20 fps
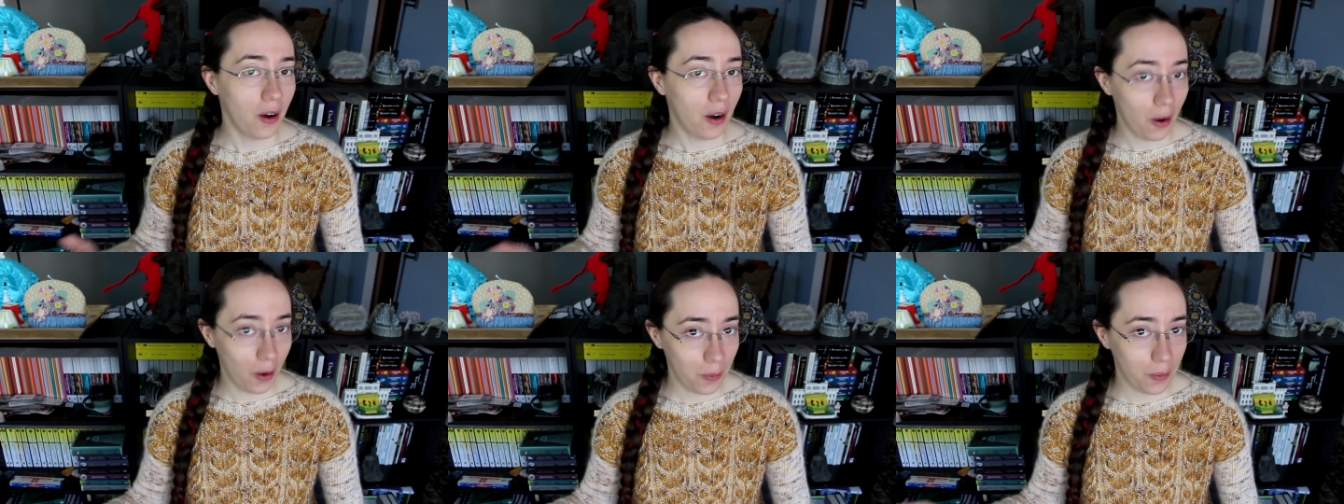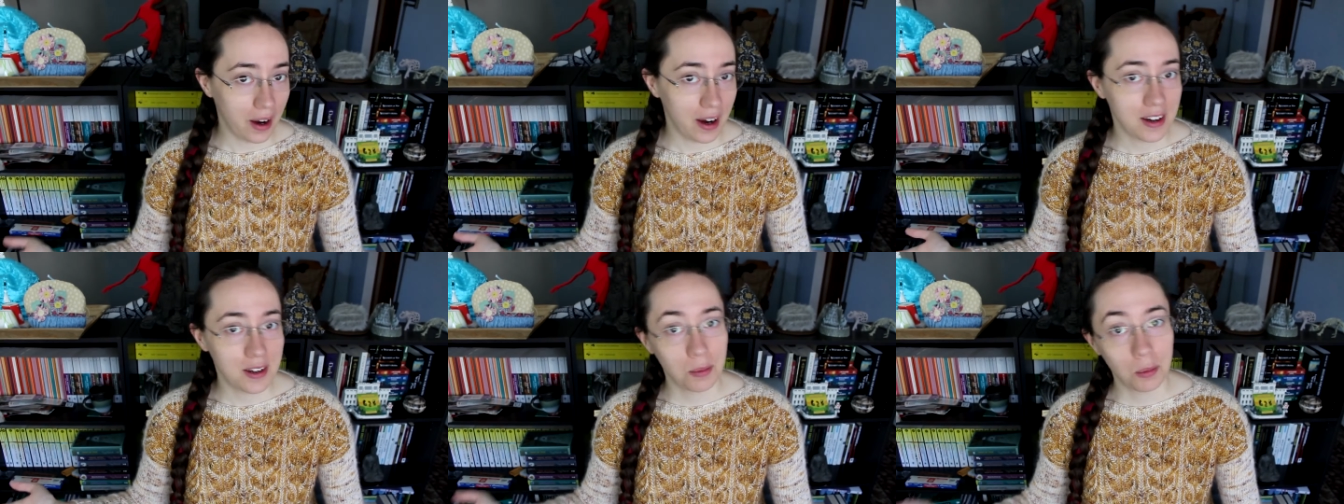
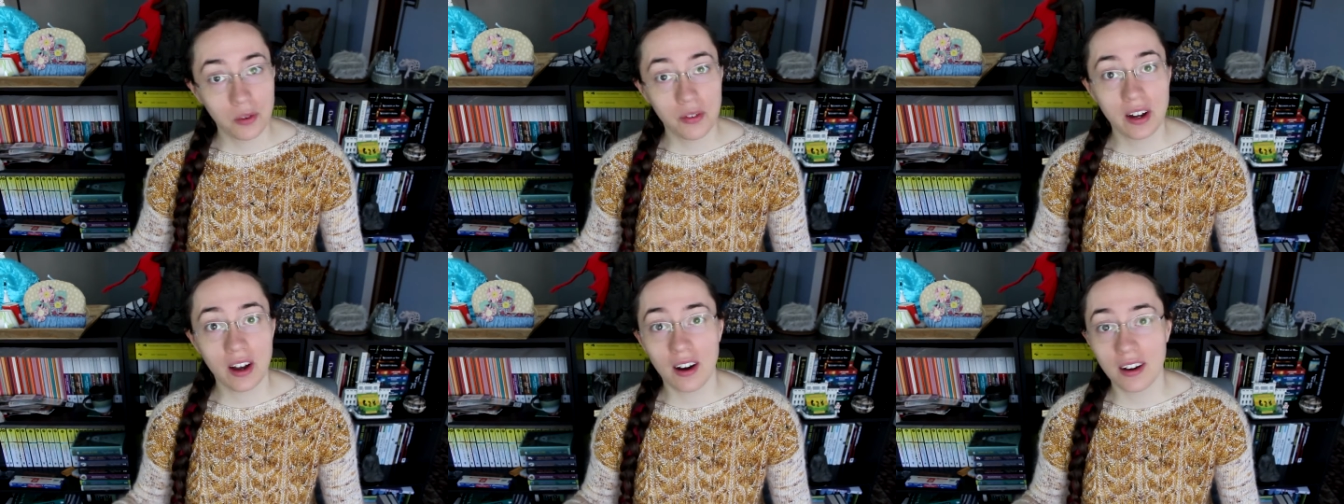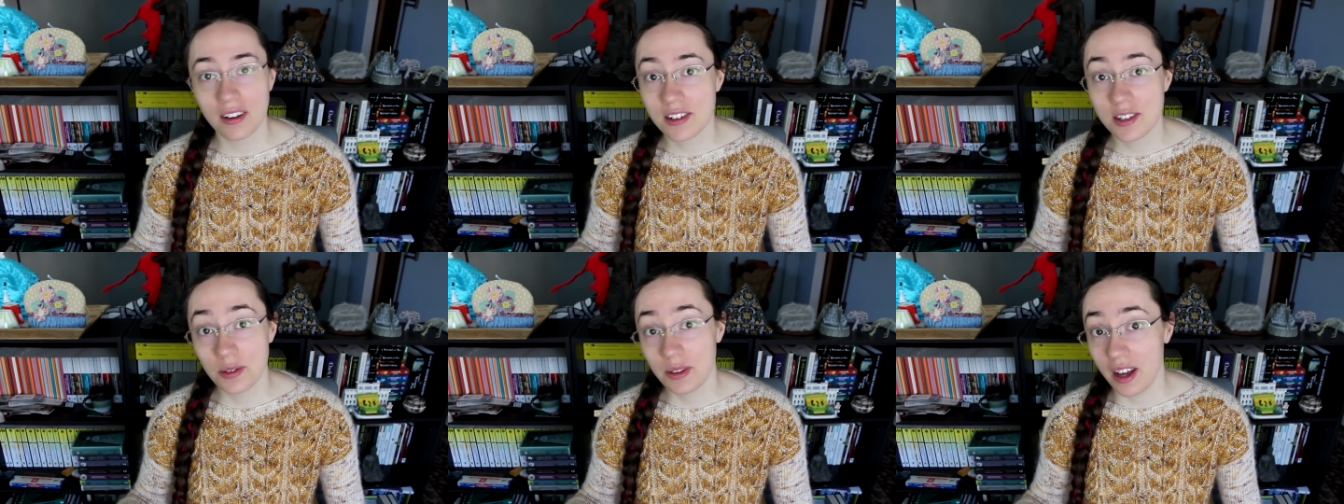Alright, moving
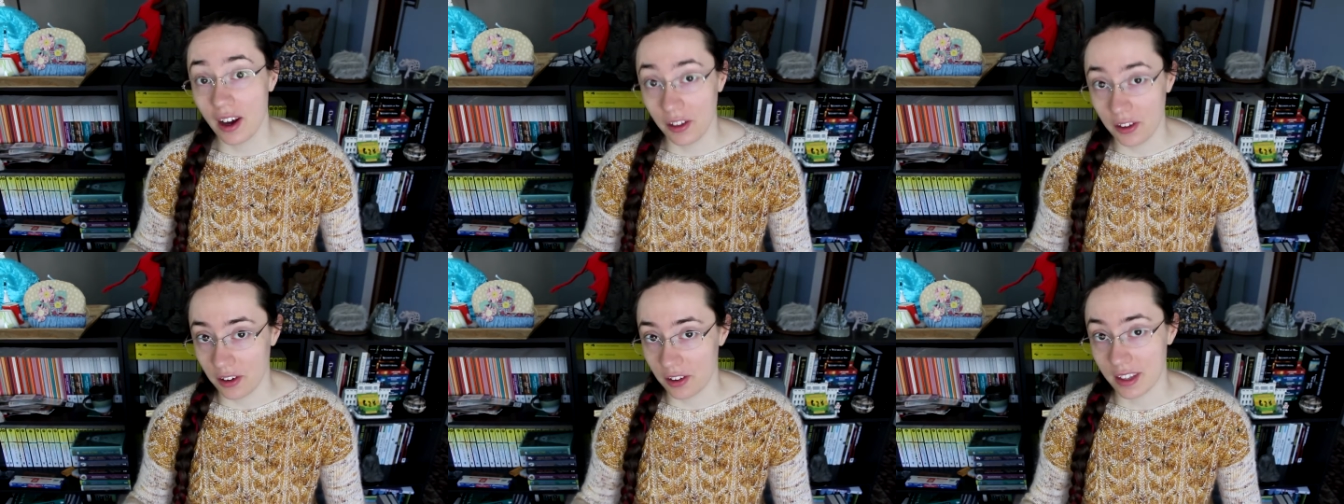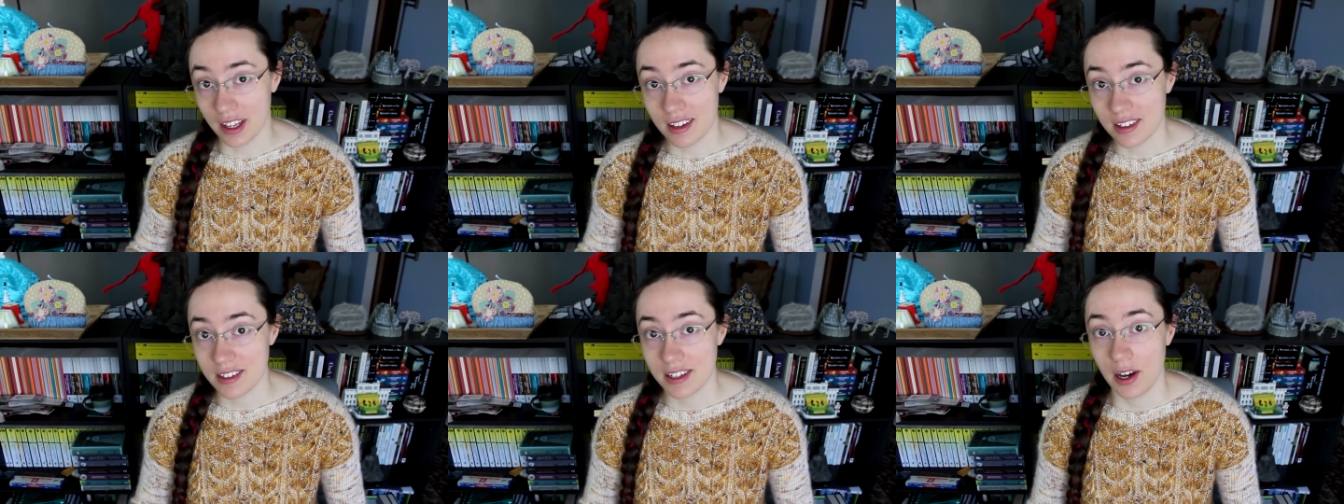on to the other
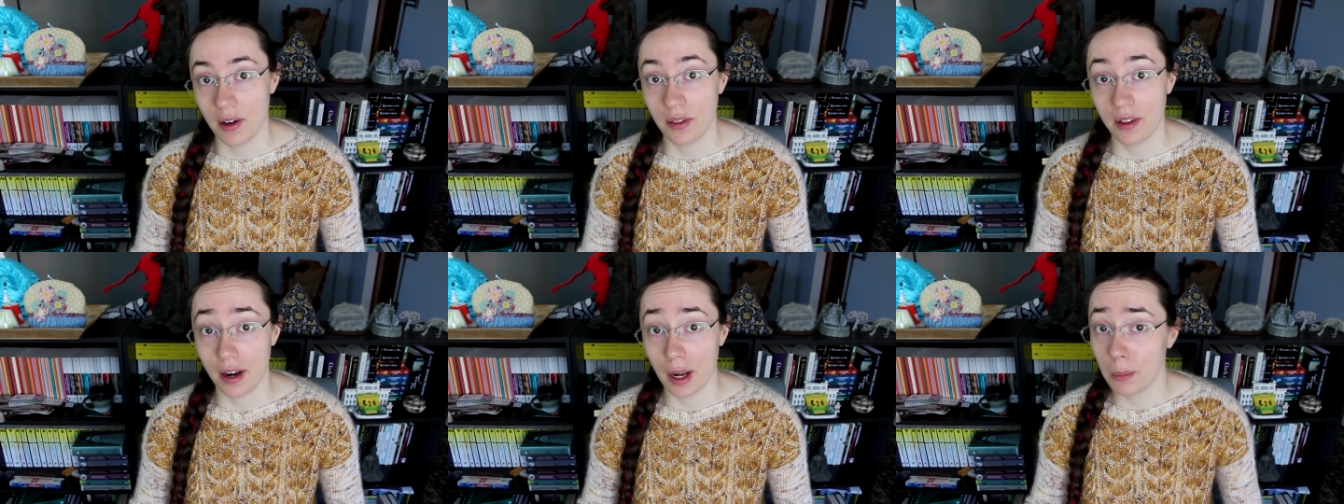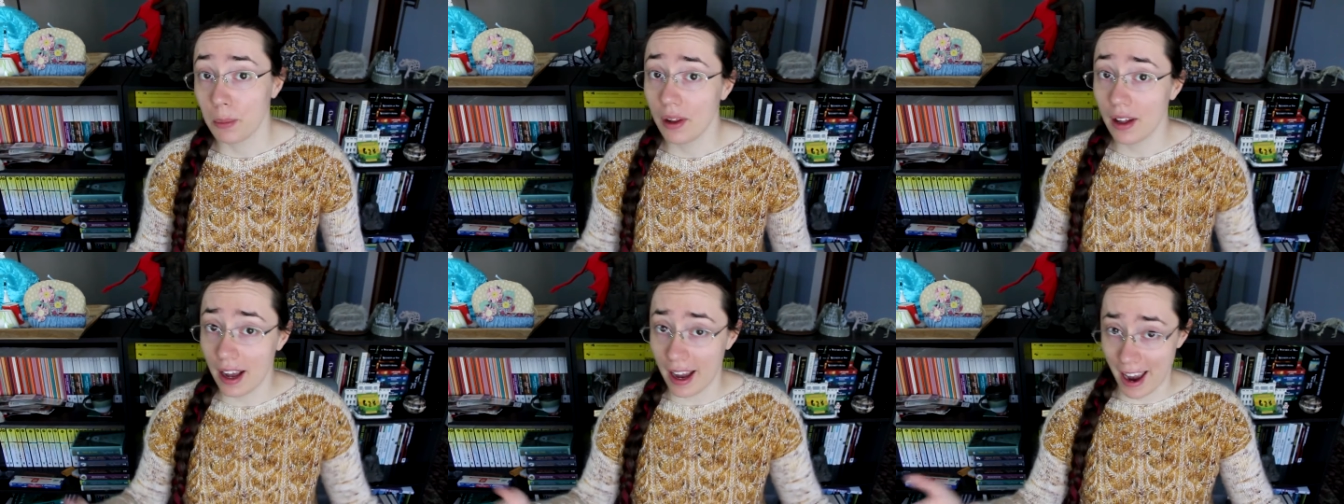things now that I
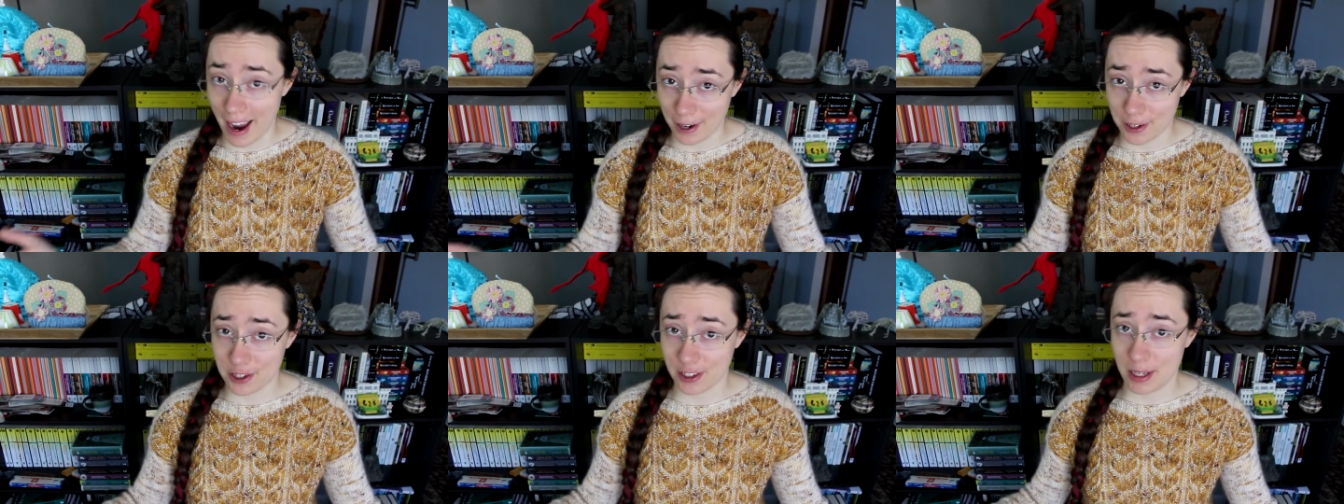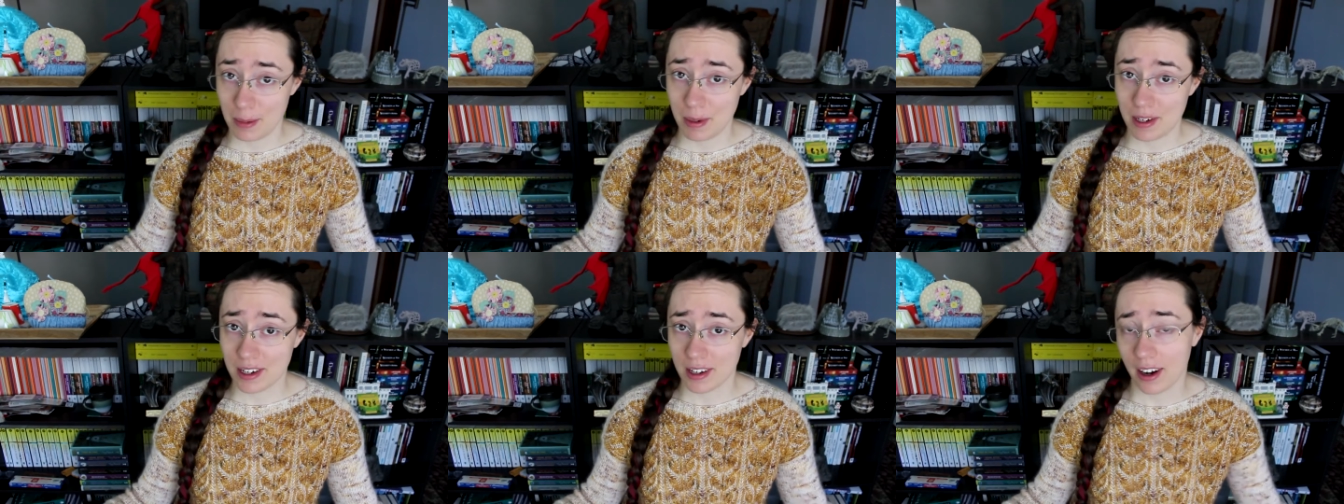will
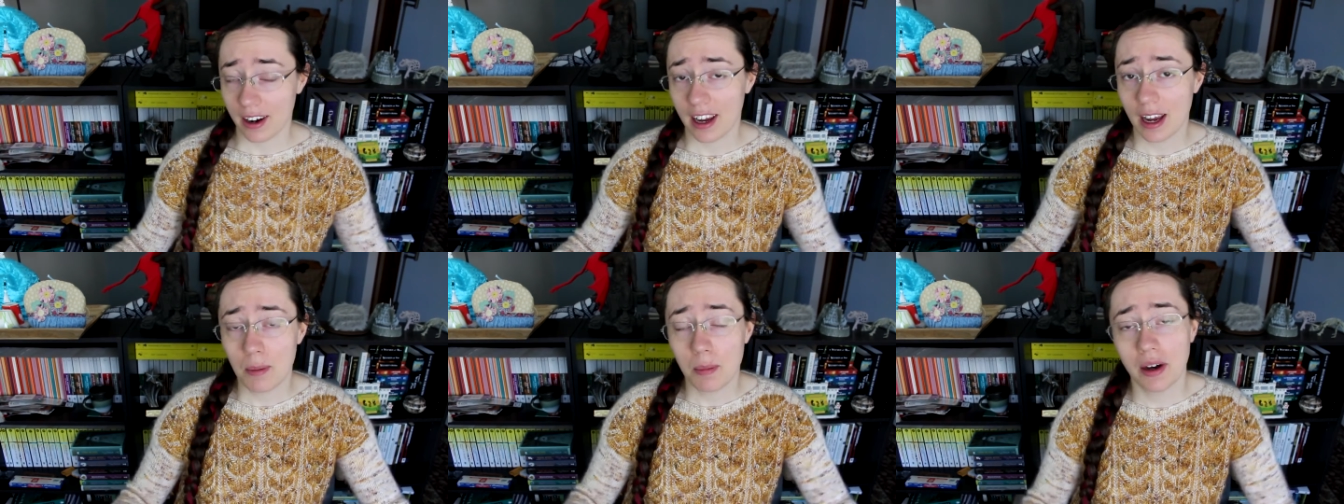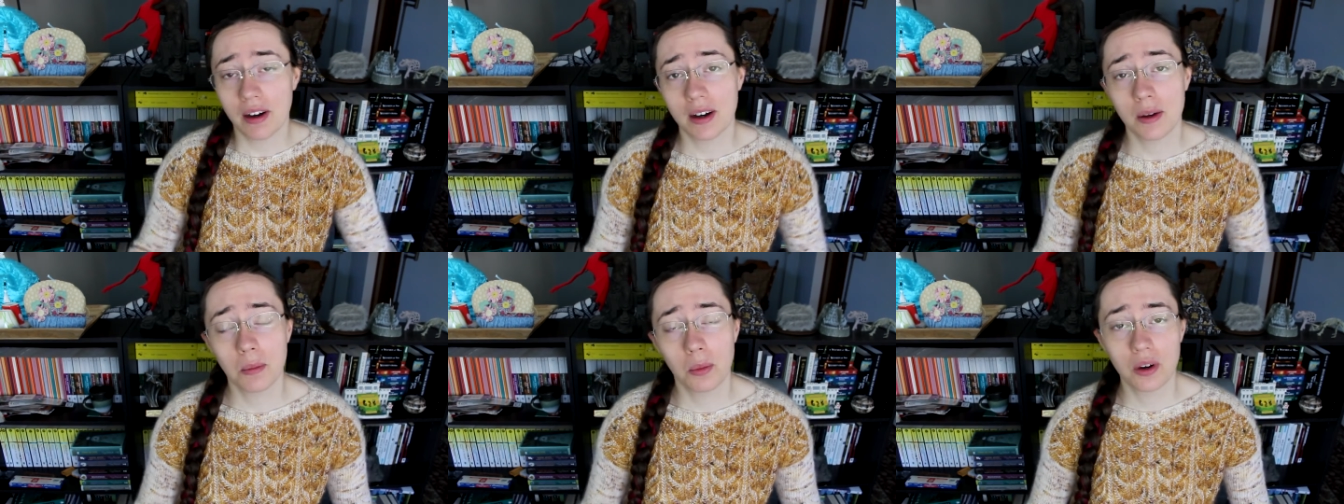actually be talking
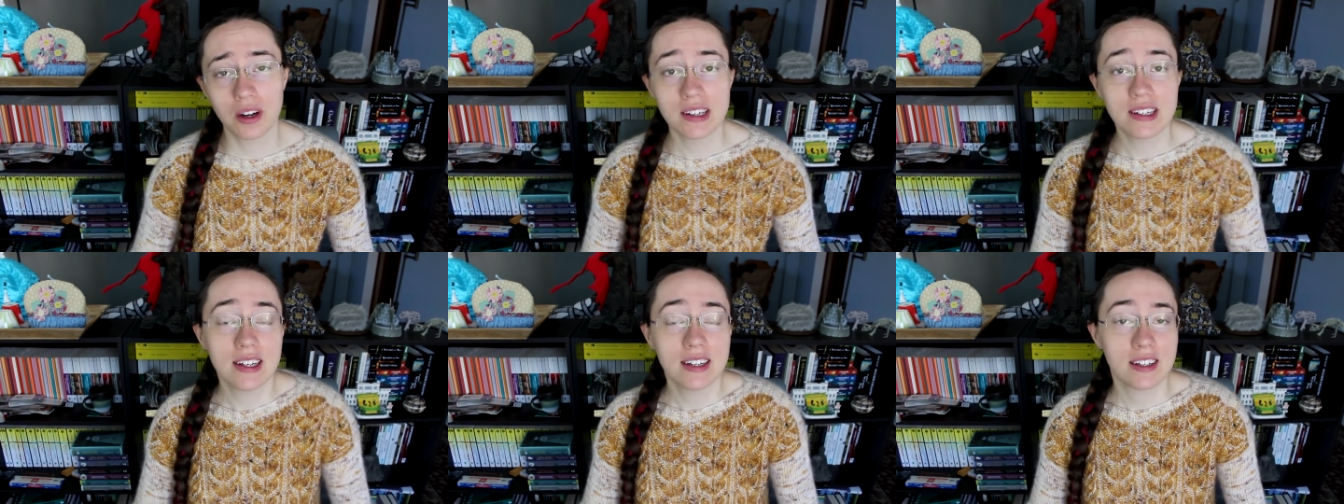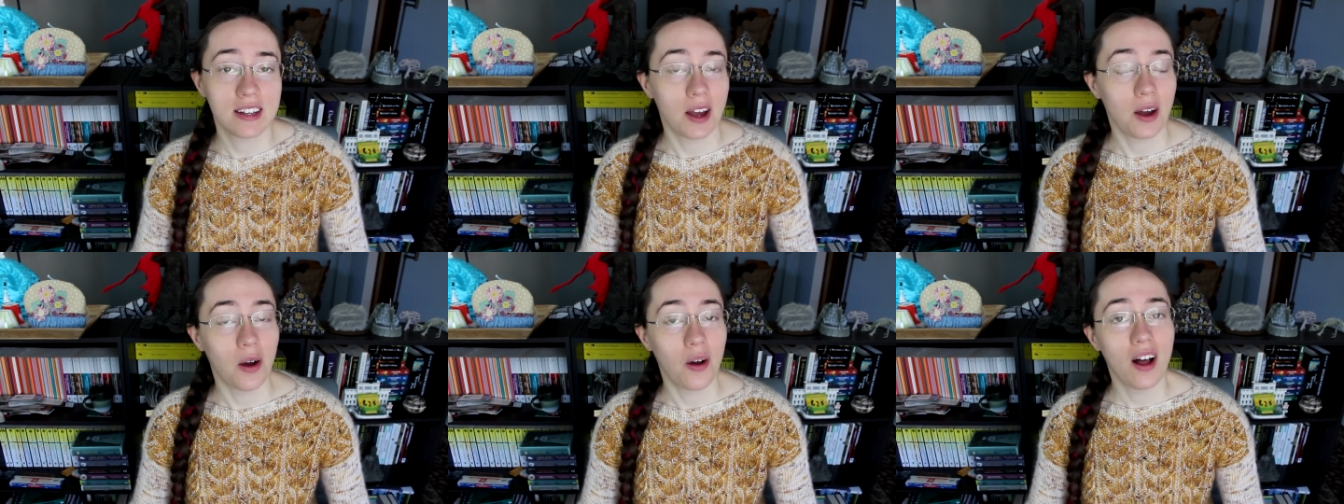about in more
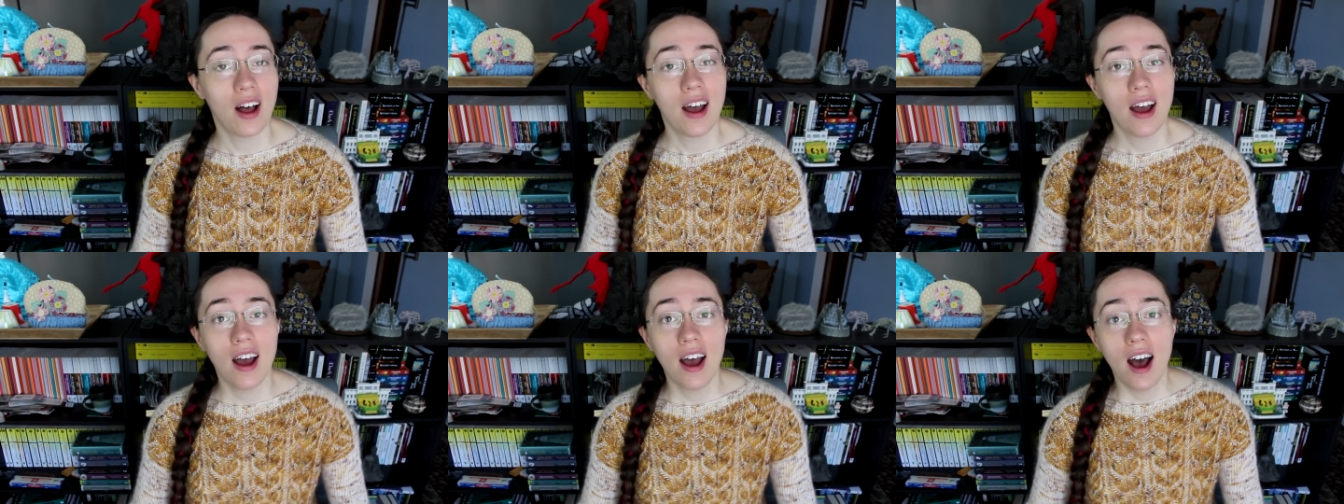detail.